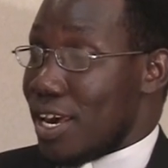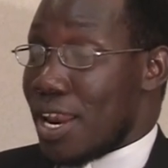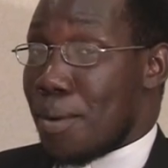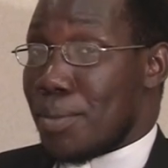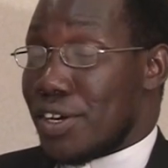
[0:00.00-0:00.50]

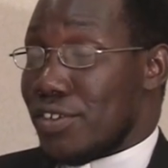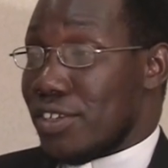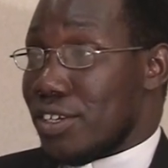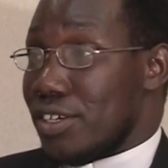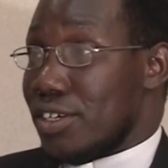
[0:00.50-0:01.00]
and I'm
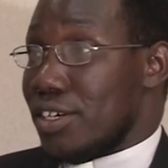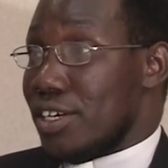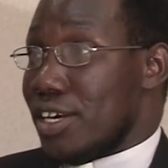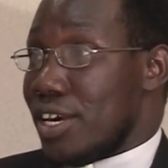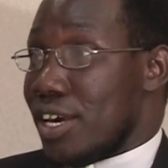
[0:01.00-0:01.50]
based
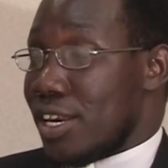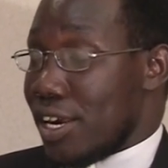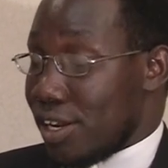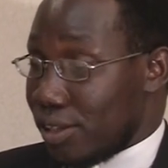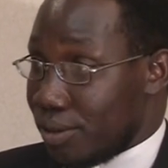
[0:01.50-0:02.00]
in
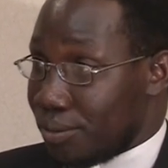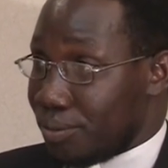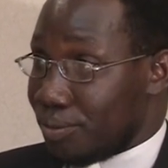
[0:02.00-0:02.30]
Italy.